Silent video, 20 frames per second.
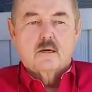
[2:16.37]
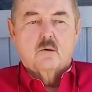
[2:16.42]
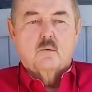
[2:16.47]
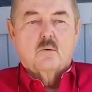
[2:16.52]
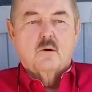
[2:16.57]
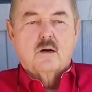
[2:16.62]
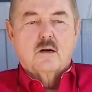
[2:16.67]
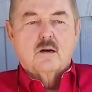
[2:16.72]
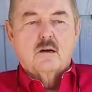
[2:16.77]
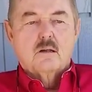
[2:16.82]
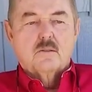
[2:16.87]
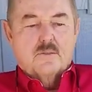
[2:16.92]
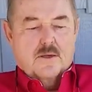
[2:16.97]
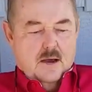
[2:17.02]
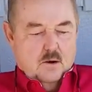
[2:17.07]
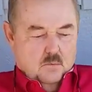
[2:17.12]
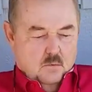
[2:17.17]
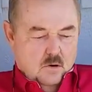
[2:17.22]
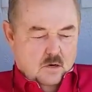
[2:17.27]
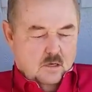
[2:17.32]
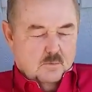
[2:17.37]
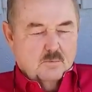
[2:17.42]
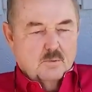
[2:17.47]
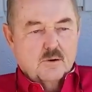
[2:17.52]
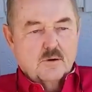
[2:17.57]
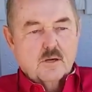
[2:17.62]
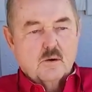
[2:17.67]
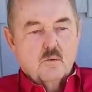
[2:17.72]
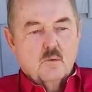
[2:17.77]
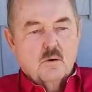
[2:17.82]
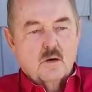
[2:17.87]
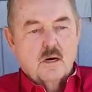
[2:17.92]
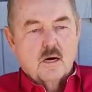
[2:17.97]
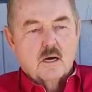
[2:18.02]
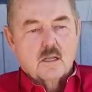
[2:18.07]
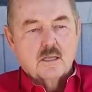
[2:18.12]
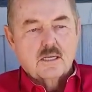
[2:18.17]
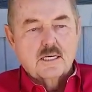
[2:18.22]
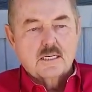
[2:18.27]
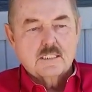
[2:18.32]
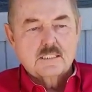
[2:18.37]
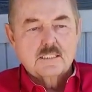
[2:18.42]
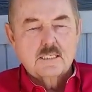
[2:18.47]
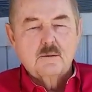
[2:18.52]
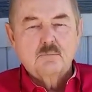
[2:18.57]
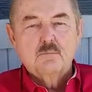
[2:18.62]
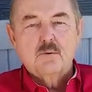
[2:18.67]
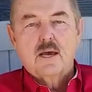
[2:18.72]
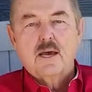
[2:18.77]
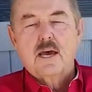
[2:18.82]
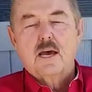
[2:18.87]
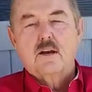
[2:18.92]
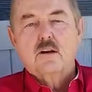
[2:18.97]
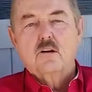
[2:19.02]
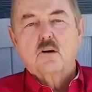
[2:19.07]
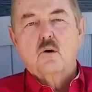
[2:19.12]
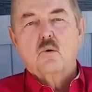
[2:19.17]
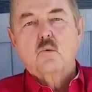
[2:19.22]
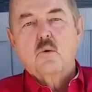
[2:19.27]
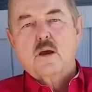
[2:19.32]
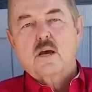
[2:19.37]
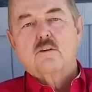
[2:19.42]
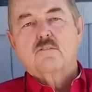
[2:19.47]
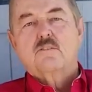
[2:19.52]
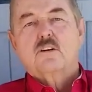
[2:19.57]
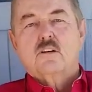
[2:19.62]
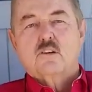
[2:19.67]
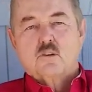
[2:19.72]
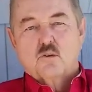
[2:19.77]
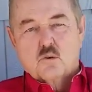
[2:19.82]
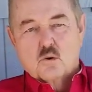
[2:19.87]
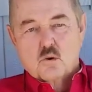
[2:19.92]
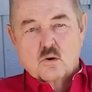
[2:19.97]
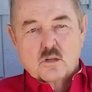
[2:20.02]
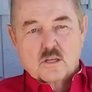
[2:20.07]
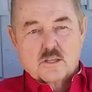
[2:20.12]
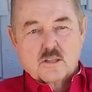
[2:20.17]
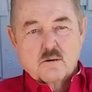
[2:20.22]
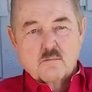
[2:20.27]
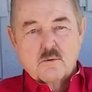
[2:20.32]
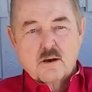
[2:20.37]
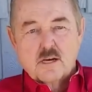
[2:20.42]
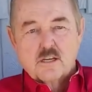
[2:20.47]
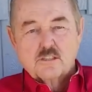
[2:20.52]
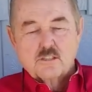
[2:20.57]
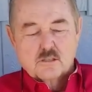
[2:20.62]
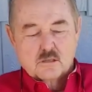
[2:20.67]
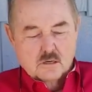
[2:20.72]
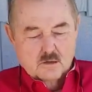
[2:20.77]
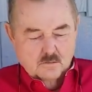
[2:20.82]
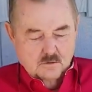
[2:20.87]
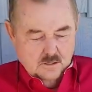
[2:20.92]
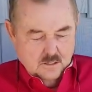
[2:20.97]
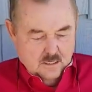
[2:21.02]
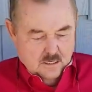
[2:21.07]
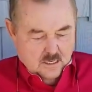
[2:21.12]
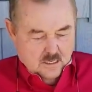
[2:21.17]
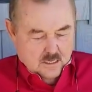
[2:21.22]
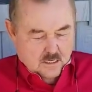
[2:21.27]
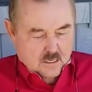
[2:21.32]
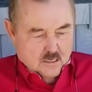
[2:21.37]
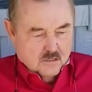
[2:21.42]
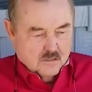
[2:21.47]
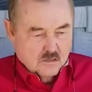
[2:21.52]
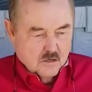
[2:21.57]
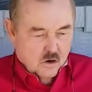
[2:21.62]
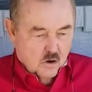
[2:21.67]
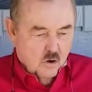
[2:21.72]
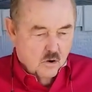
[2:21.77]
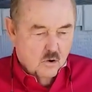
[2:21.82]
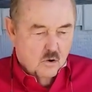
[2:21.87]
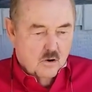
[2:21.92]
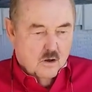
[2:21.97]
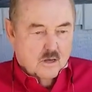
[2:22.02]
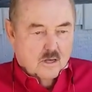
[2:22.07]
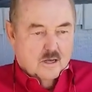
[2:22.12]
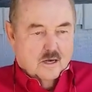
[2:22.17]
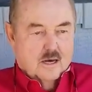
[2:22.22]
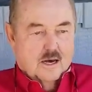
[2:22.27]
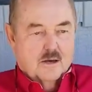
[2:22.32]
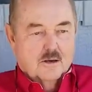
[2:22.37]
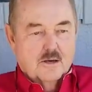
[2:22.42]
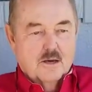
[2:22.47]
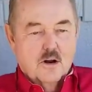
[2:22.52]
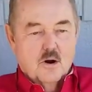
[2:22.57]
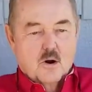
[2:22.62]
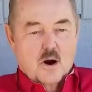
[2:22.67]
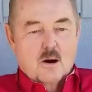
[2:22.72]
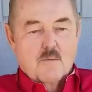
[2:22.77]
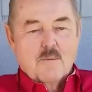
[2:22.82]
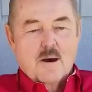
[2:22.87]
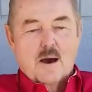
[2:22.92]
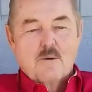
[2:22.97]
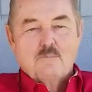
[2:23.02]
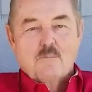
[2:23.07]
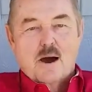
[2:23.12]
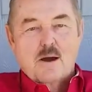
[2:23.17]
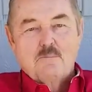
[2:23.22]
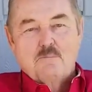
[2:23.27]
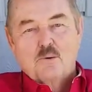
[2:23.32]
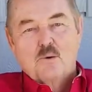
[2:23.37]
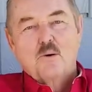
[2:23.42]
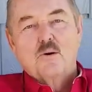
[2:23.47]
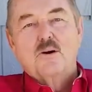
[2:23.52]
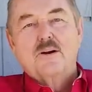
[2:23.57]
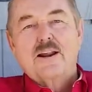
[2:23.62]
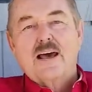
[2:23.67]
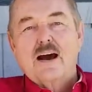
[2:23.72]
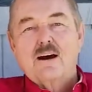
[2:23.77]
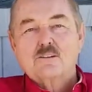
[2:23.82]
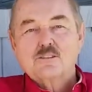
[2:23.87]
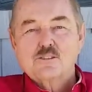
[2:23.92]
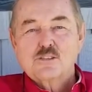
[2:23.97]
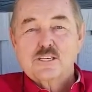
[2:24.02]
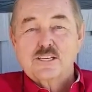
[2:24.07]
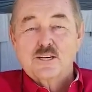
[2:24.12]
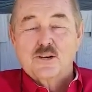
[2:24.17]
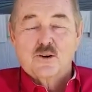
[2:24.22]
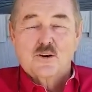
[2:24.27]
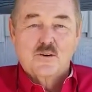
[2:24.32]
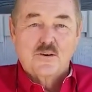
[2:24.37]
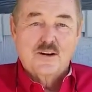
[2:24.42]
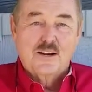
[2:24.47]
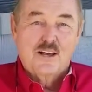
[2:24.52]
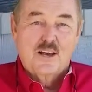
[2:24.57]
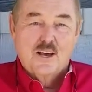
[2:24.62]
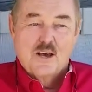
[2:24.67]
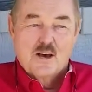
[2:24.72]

Well, that worked pretty well, except I had no way of controlling the measure of it. So I might pour an ounce here and